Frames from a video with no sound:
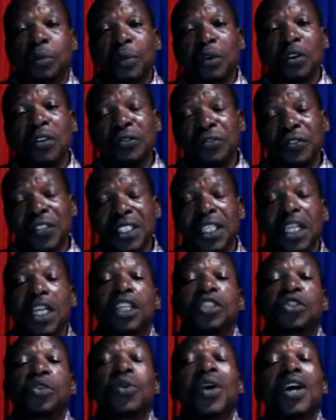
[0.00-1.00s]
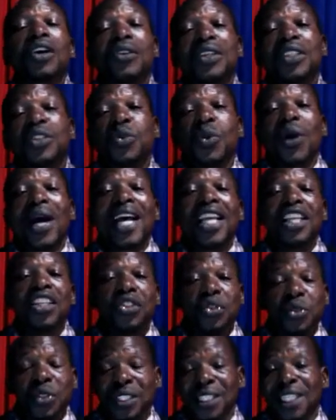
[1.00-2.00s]
office, so you are going to a
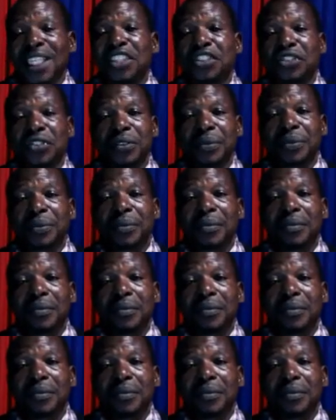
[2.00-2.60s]
new station.